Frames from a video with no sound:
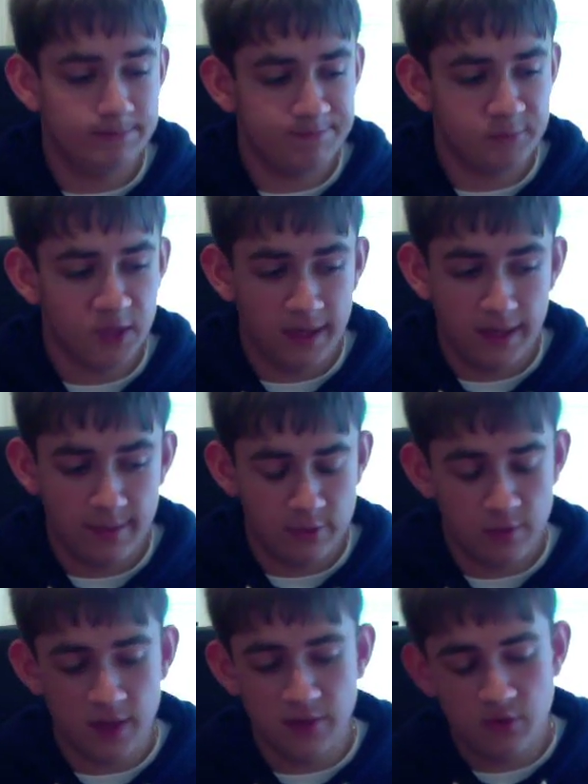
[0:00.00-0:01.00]
dynamic
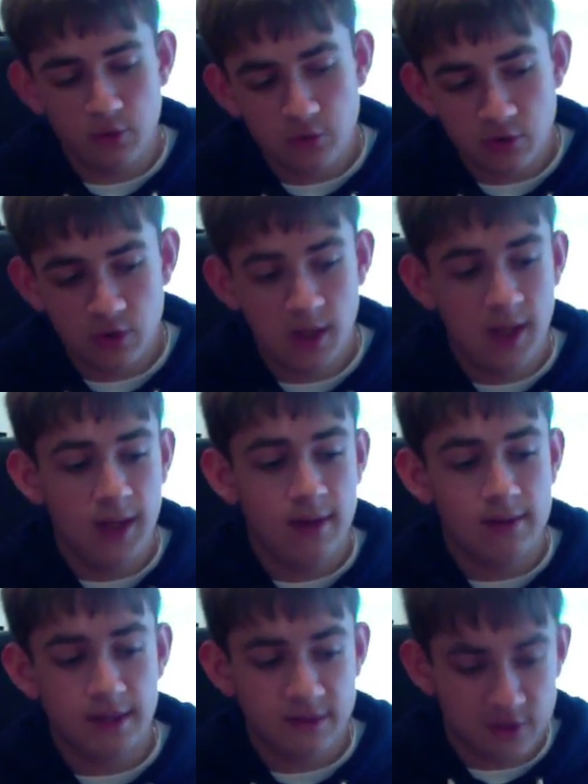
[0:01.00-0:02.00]
transducer
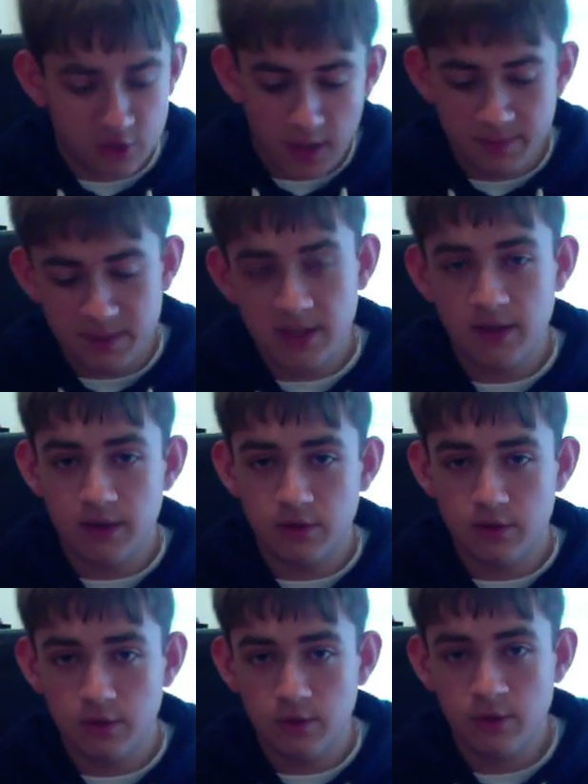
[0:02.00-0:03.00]
like the Chops in-ear
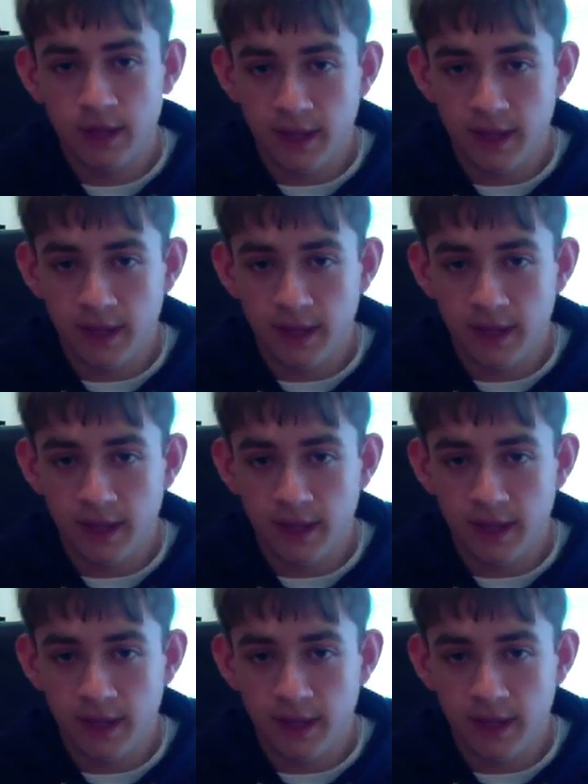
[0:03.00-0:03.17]
do,